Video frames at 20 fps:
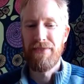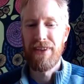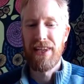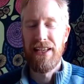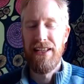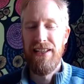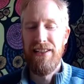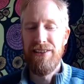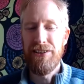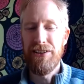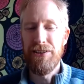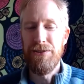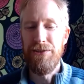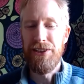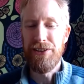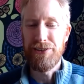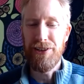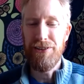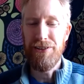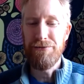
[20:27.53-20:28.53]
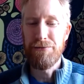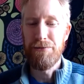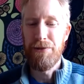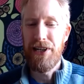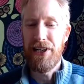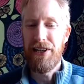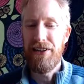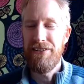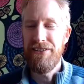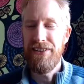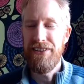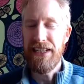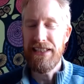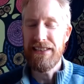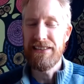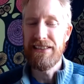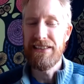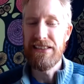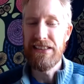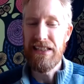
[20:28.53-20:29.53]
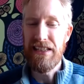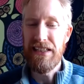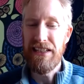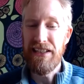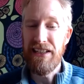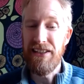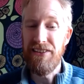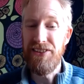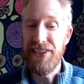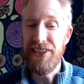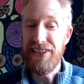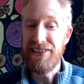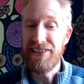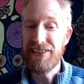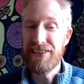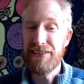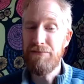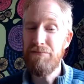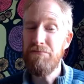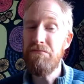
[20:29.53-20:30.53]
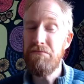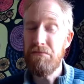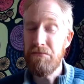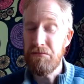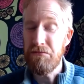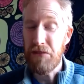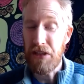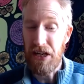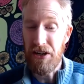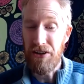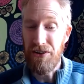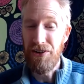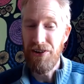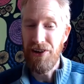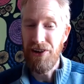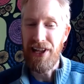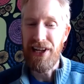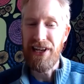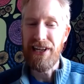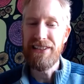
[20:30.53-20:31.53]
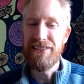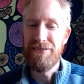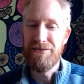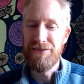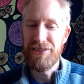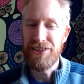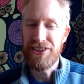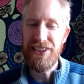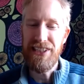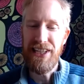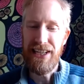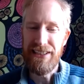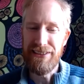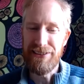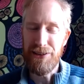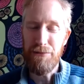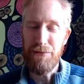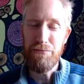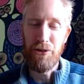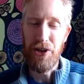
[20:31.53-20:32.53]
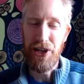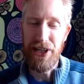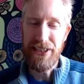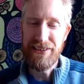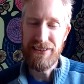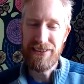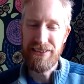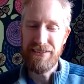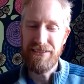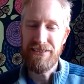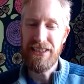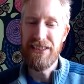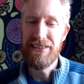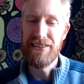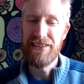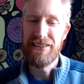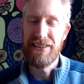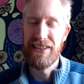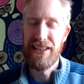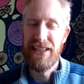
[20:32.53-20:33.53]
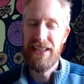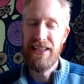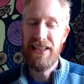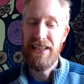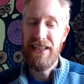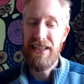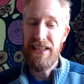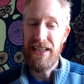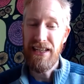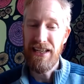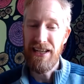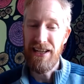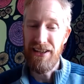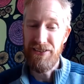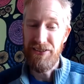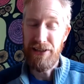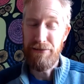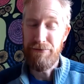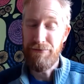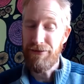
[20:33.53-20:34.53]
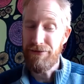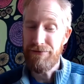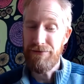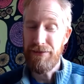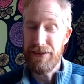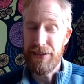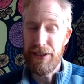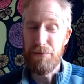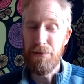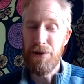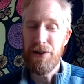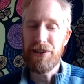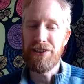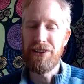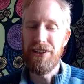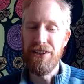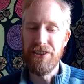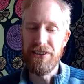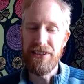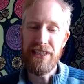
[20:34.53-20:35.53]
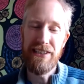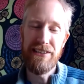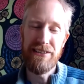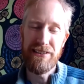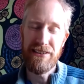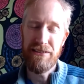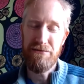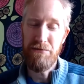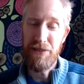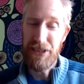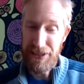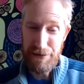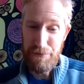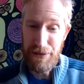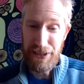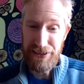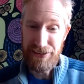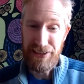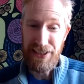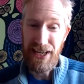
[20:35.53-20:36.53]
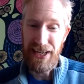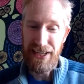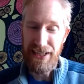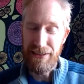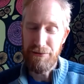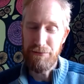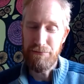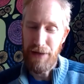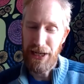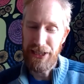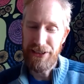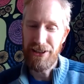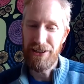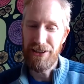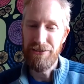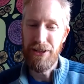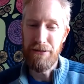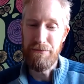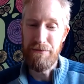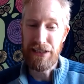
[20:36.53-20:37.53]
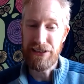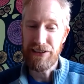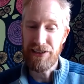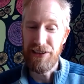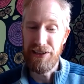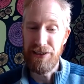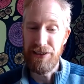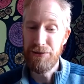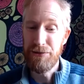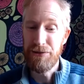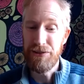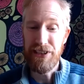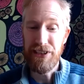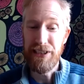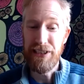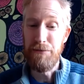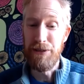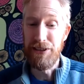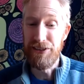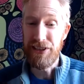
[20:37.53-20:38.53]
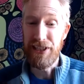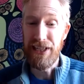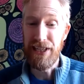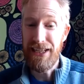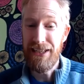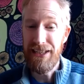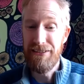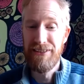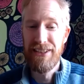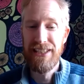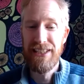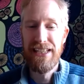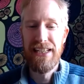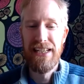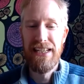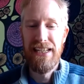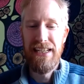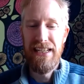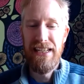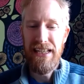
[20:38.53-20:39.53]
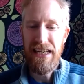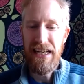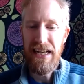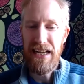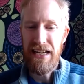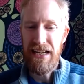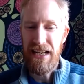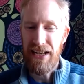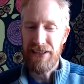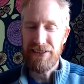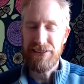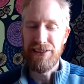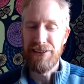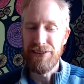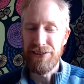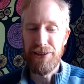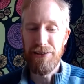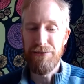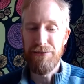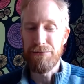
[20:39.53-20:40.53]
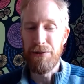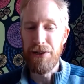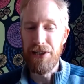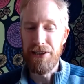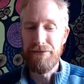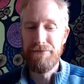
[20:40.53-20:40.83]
So the software that these online CAs operate is they work on is EJBCA. Many of them actually use EJBCA as their software.